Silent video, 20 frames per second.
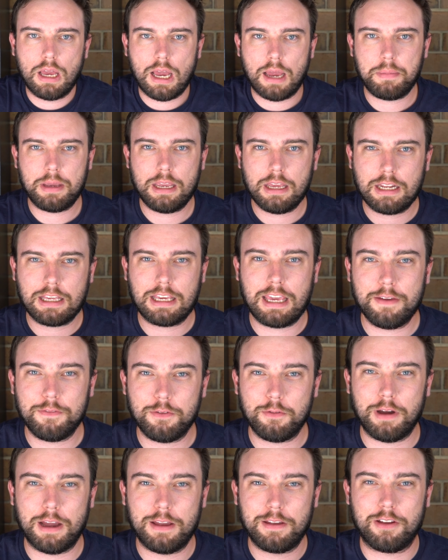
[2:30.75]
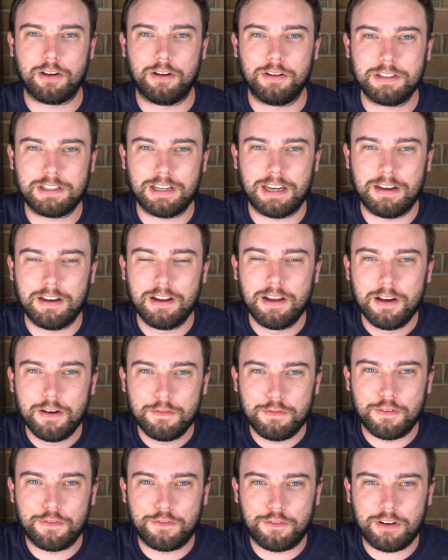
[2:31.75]
I'm here to give away content
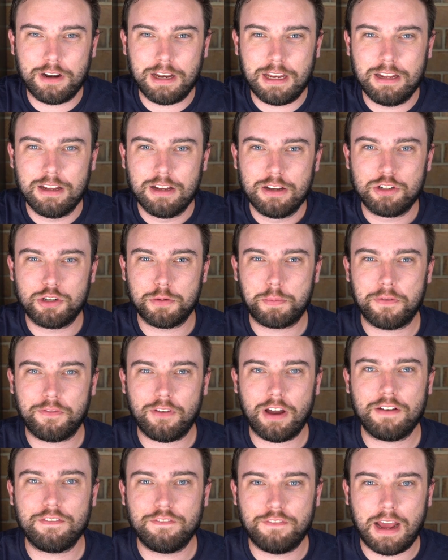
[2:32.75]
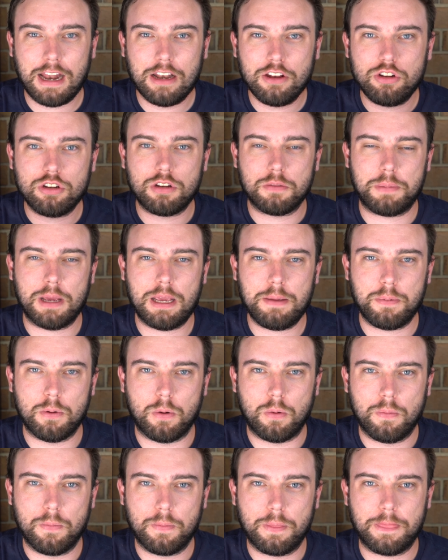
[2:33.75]
for free to provide value to
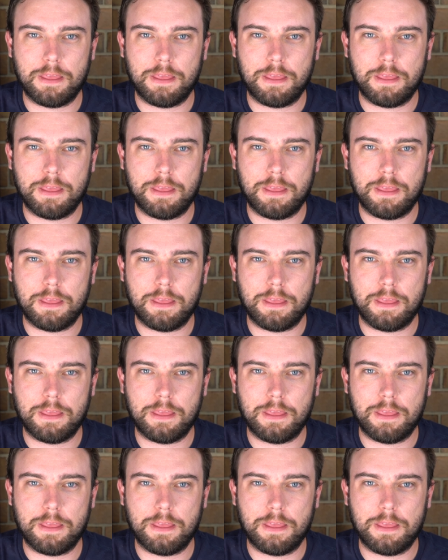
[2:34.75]
people.